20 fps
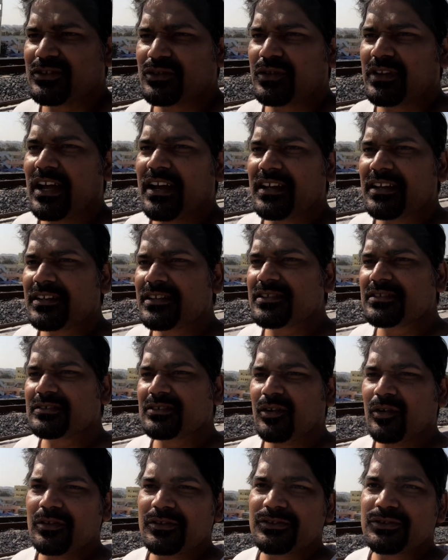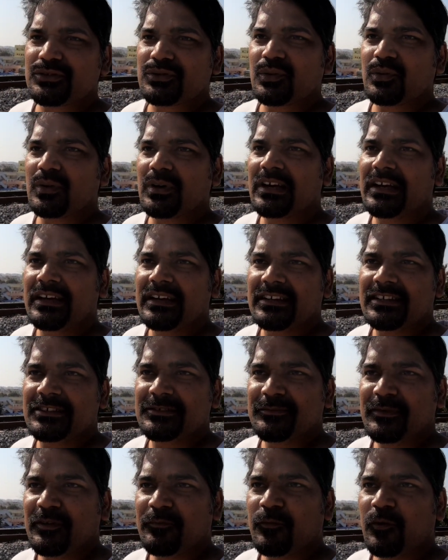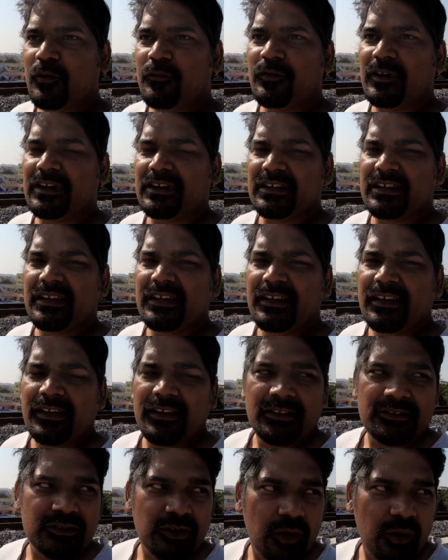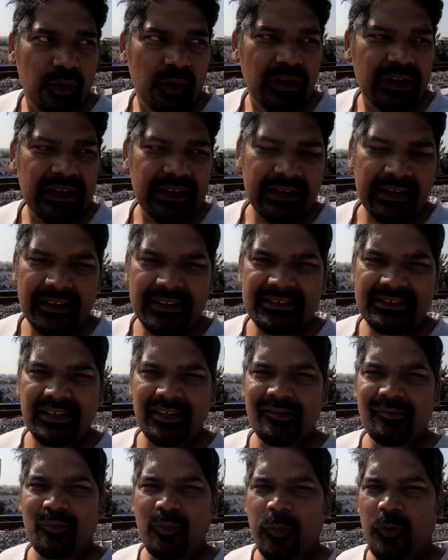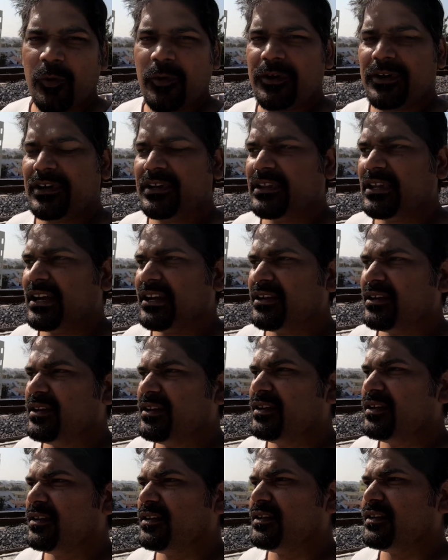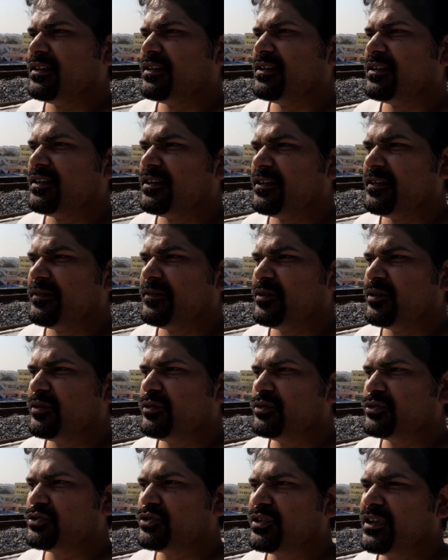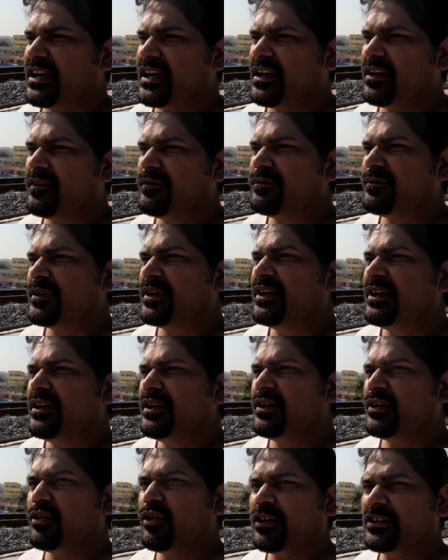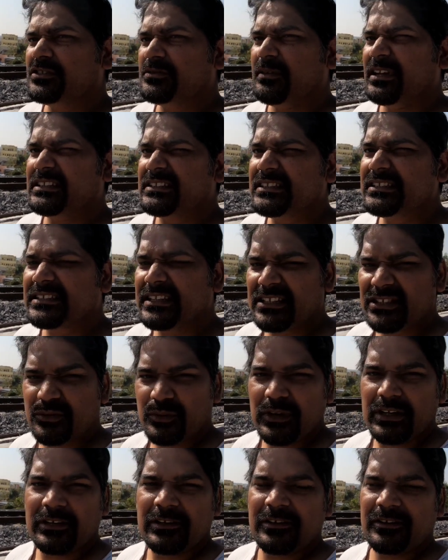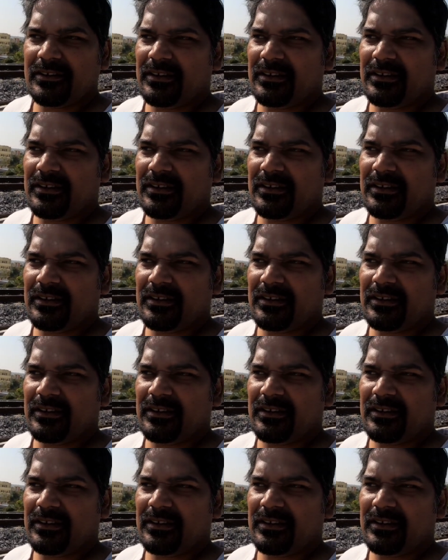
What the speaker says: So that is also has been fulfilled. So it is important that you should have God's blessings as well.